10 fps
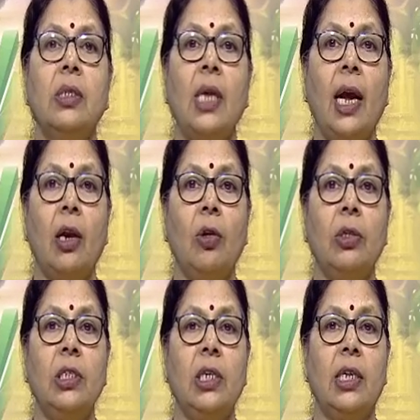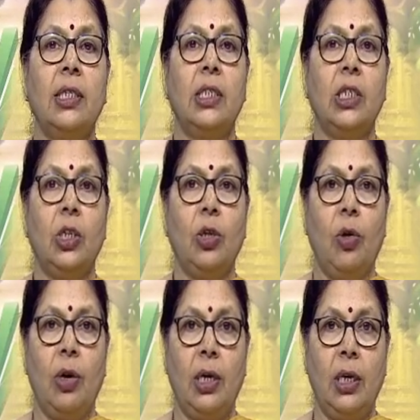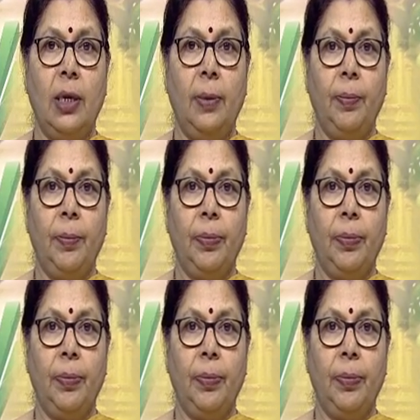psychological security.